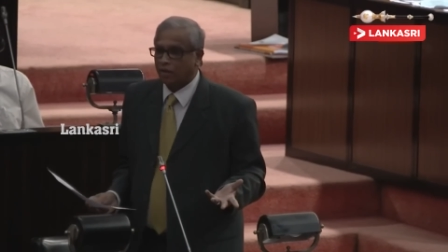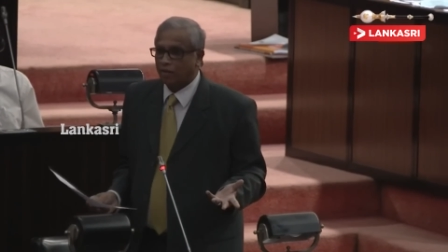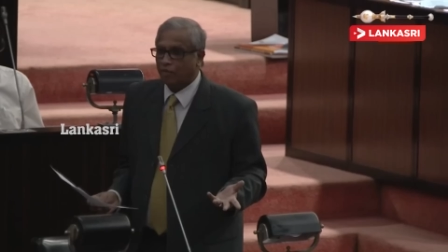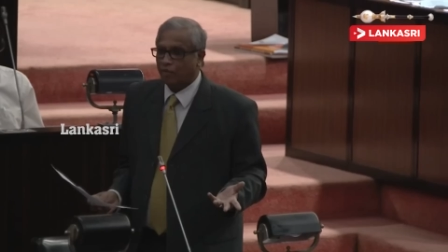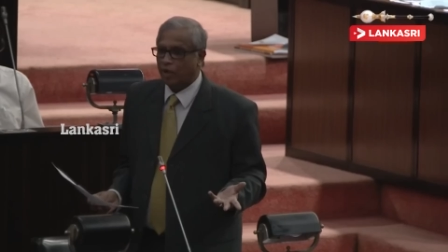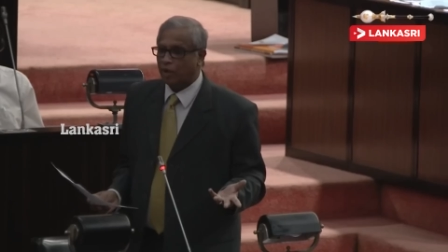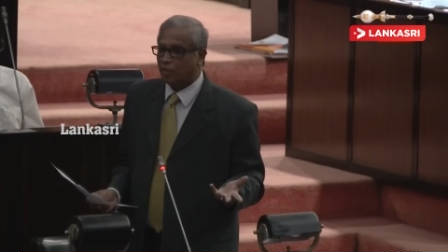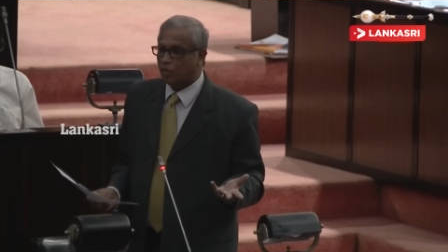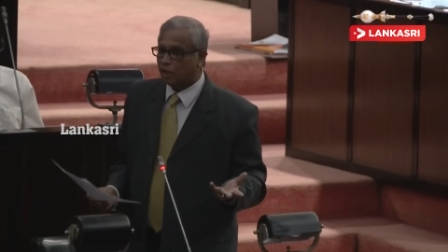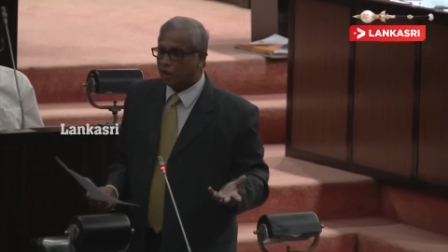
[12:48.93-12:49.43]

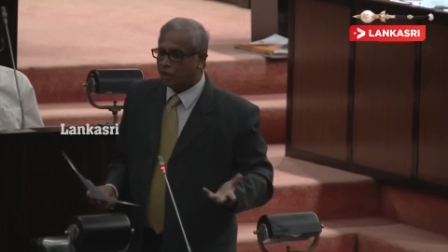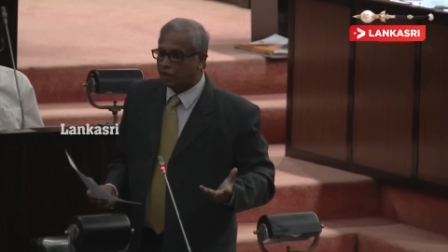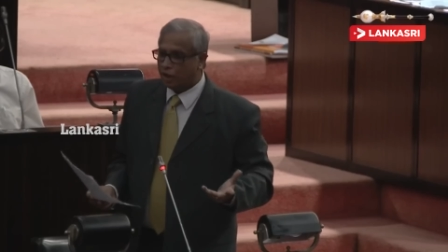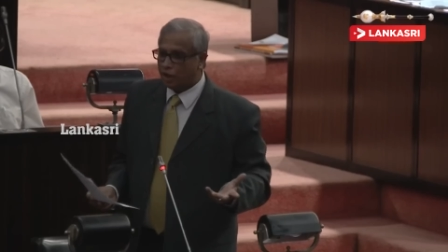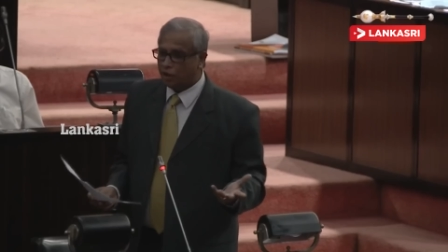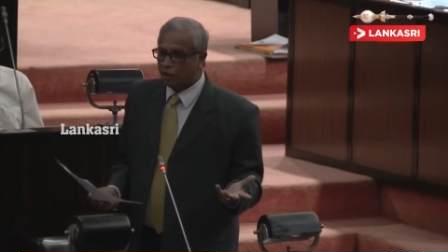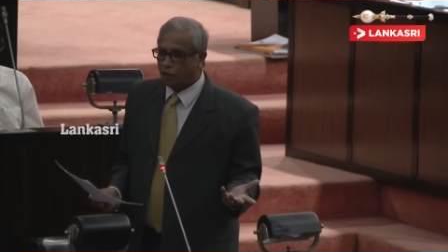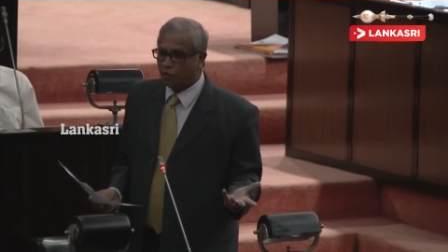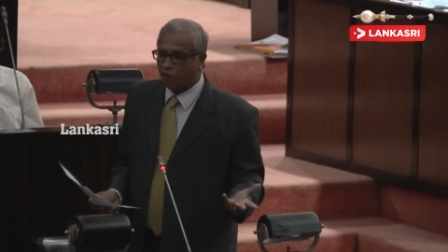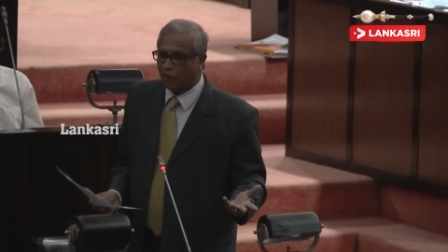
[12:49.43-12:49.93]
What about the
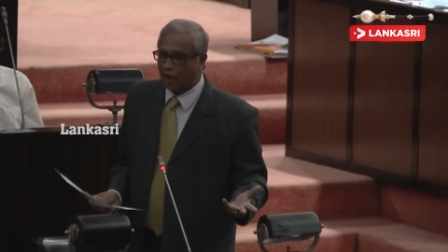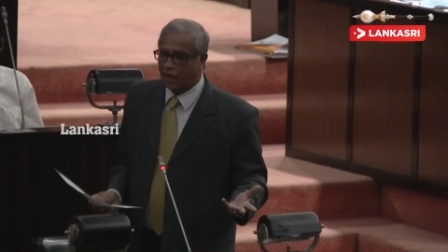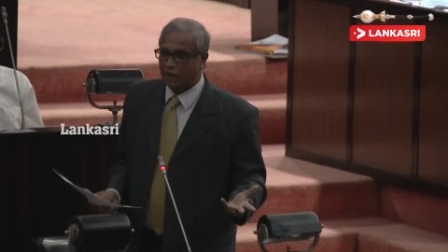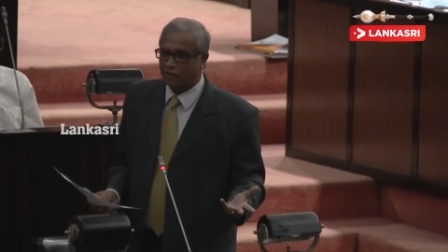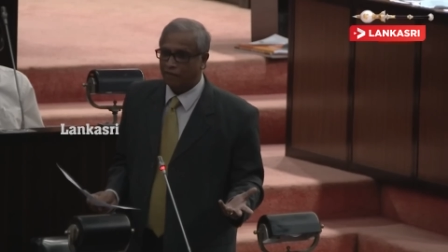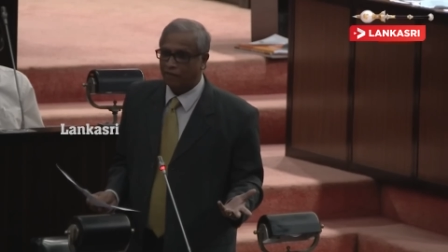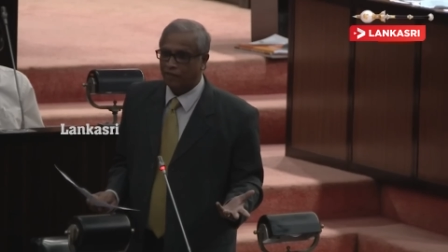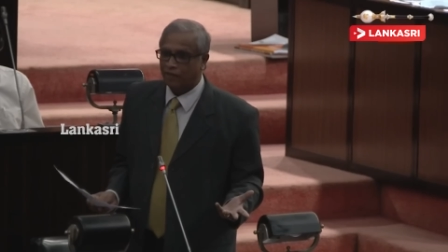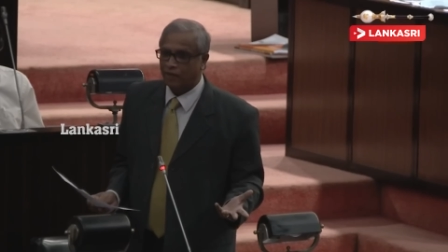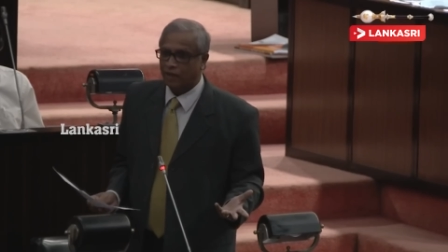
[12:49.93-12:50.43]
Trinco
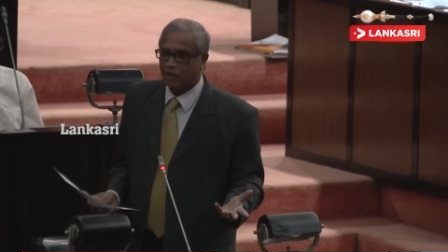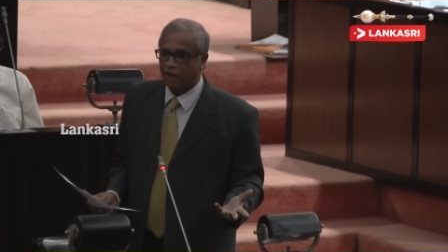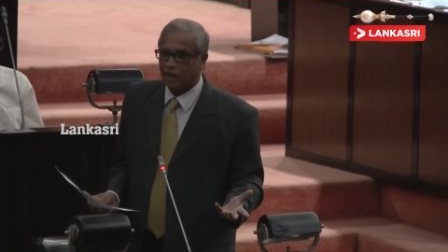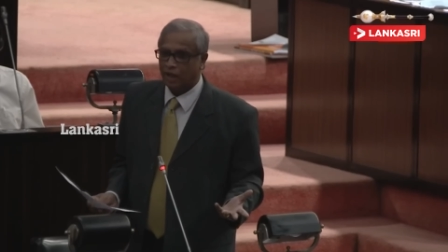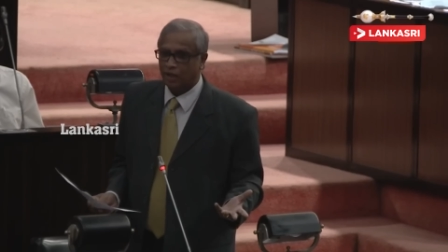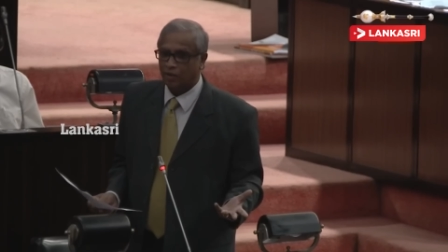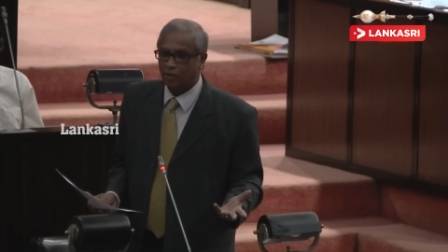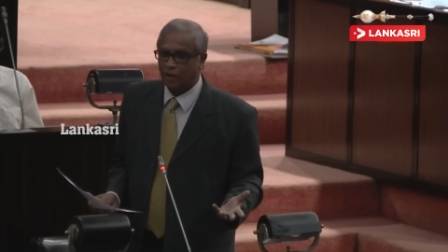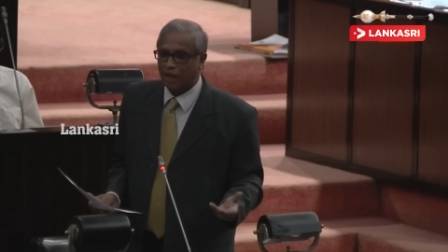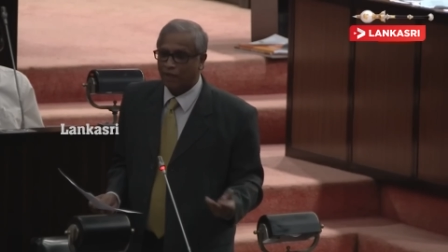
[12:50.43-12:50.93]
5?
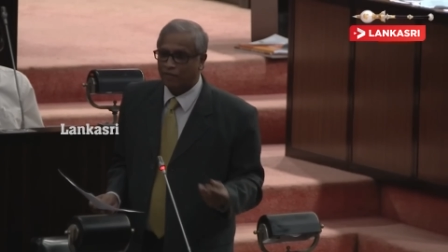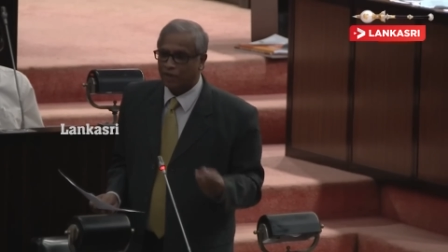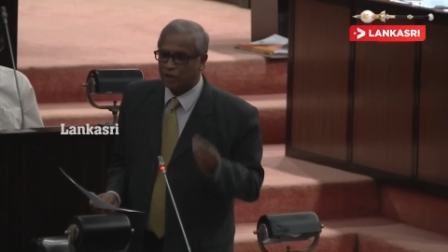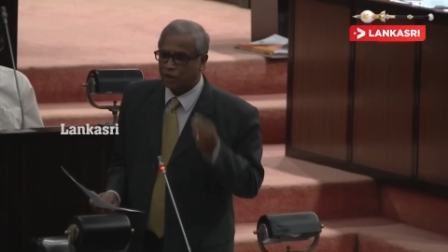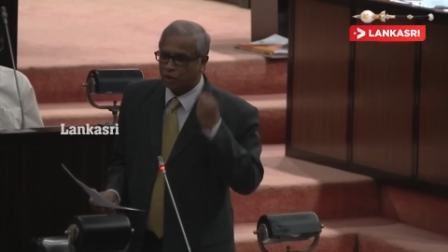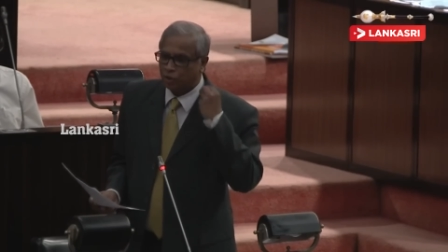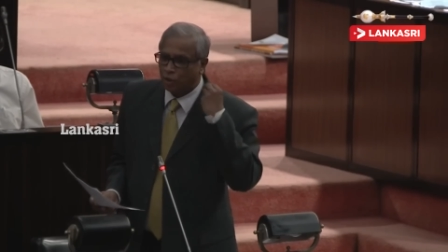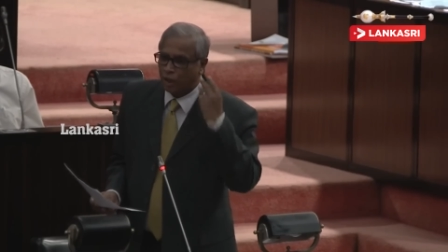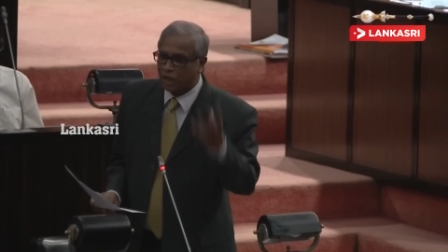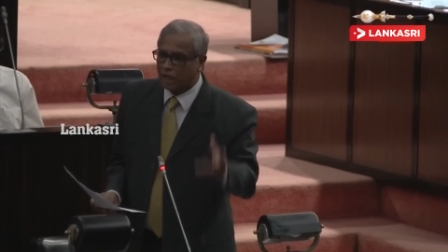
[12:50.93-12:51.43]
You gave
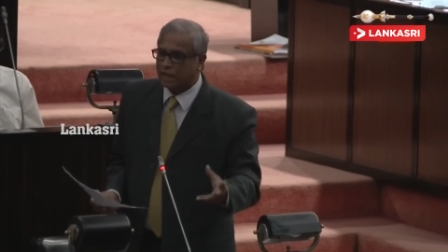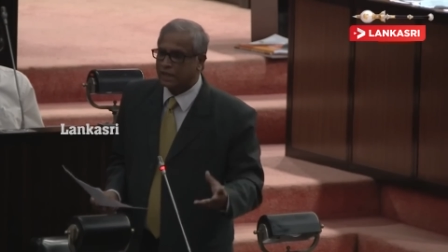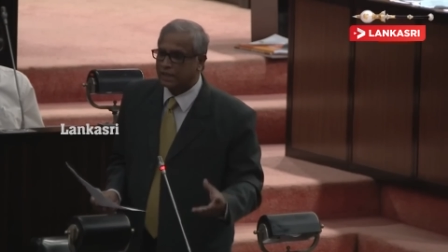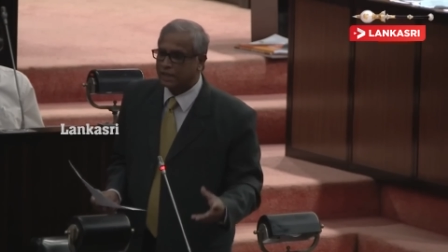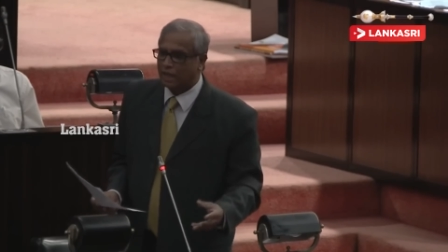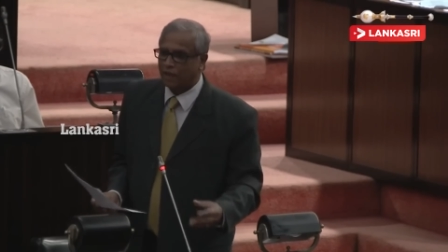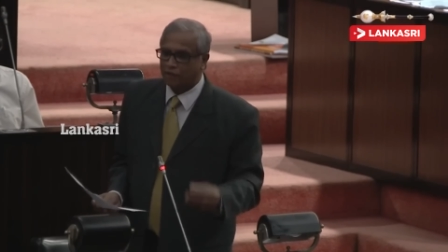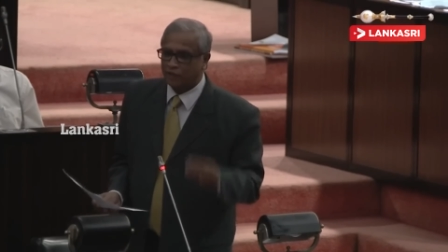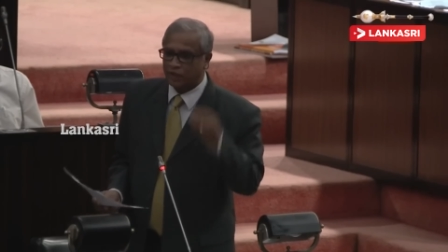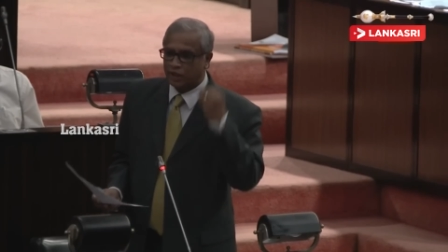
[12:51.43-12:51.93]

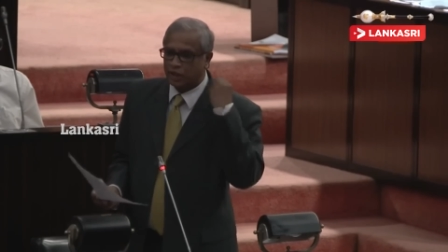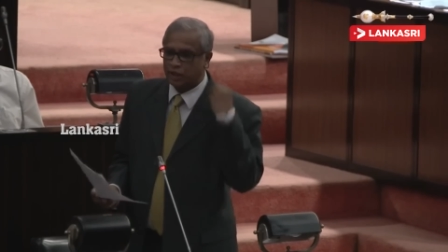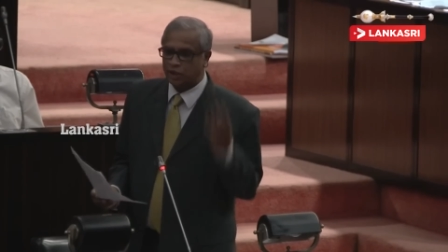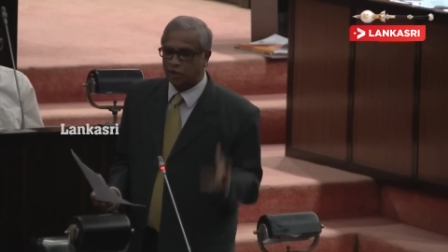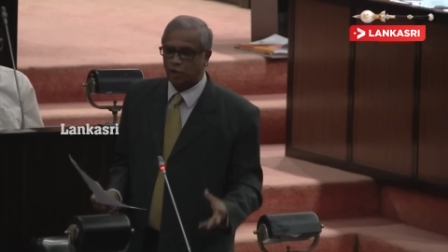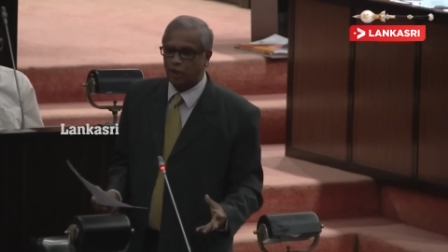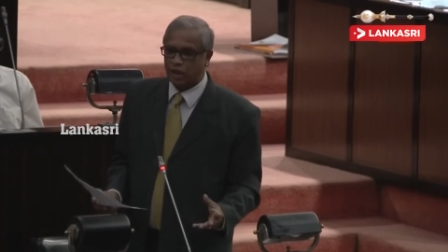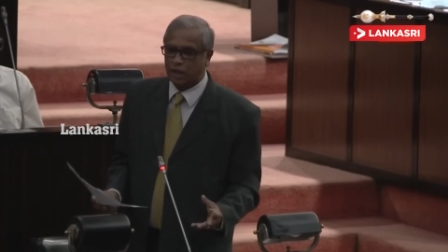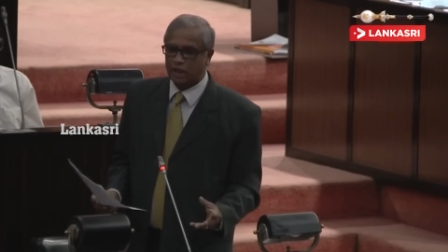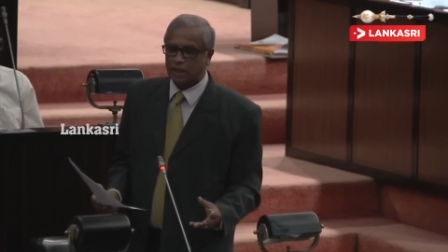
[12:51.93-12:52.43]
assurance after
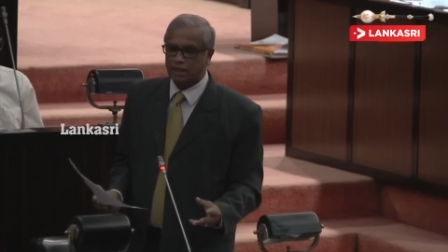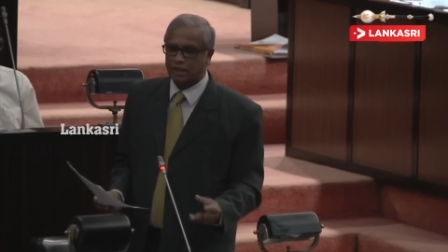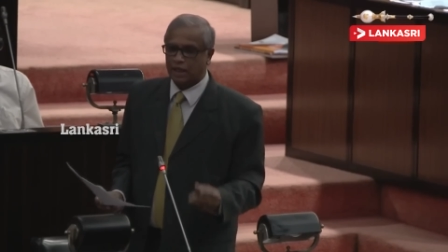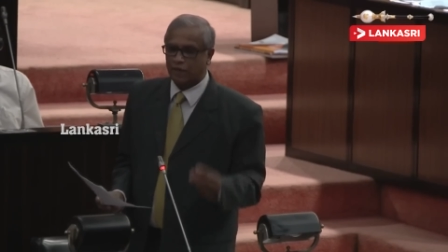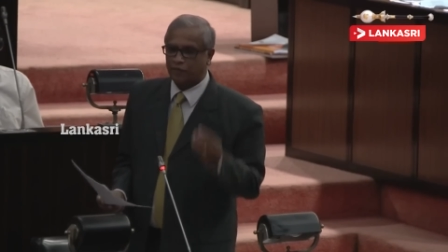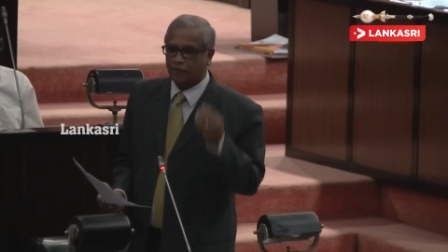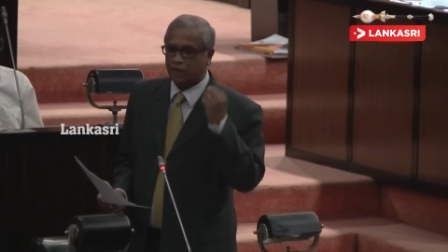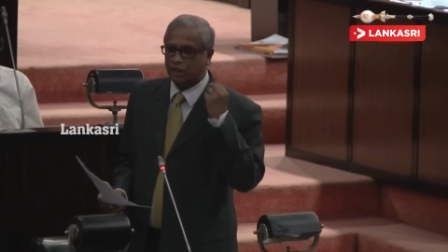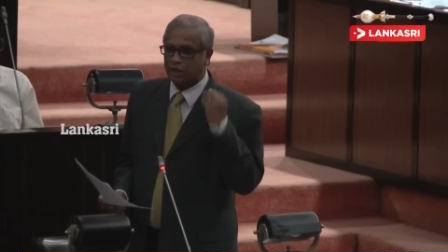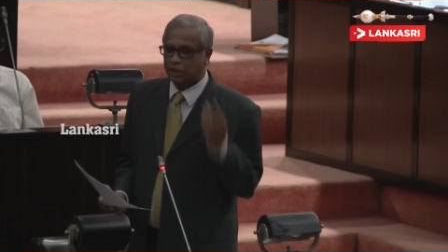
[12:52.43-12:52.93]
assurance
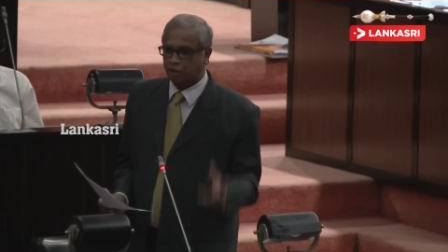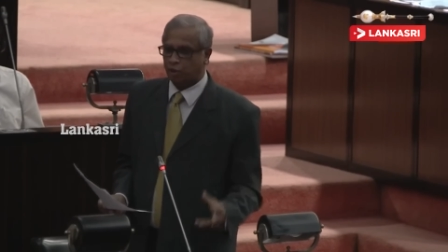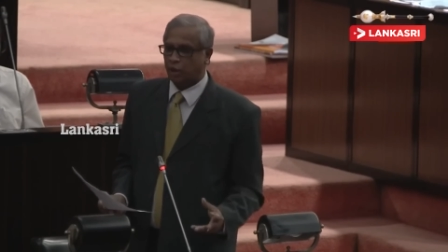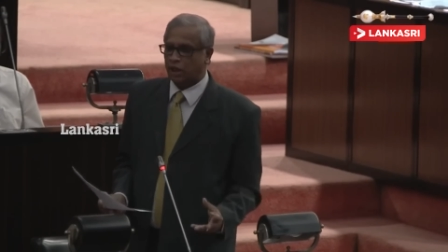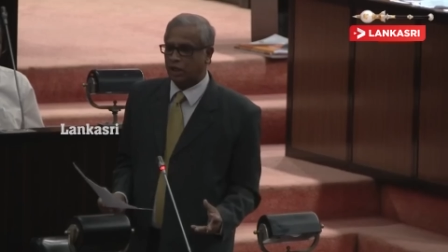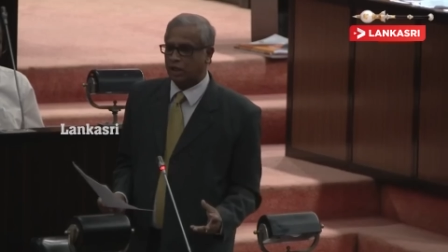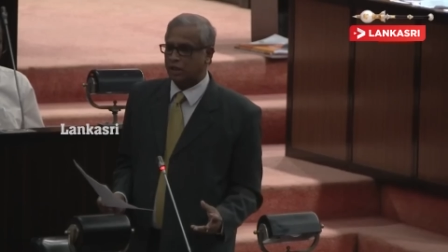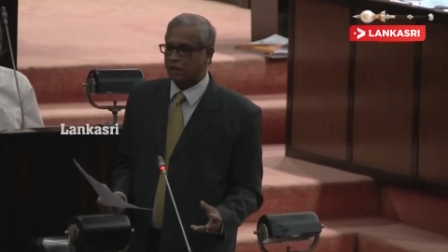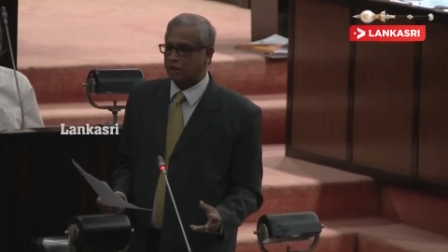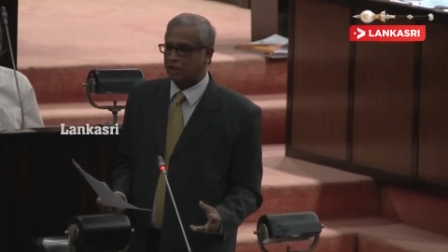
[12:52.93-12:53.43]
after
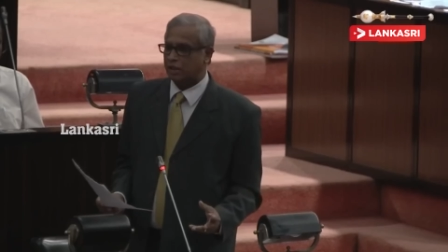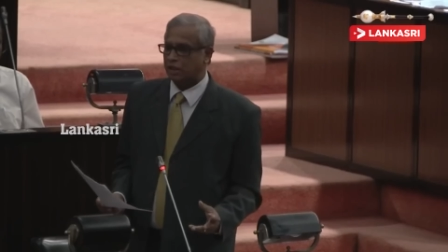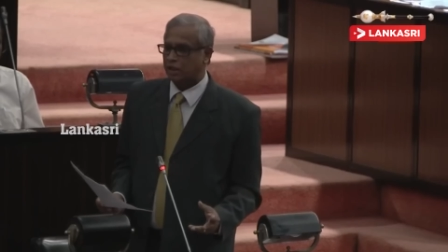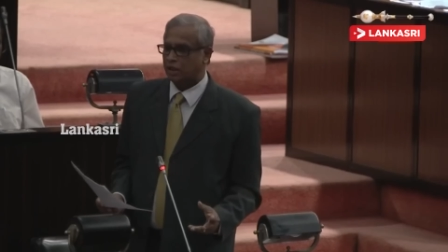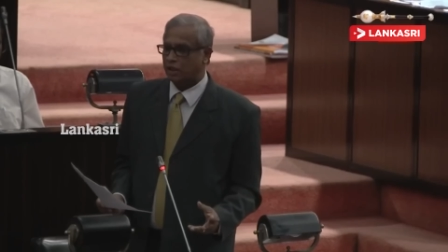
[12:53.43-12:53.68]
assurance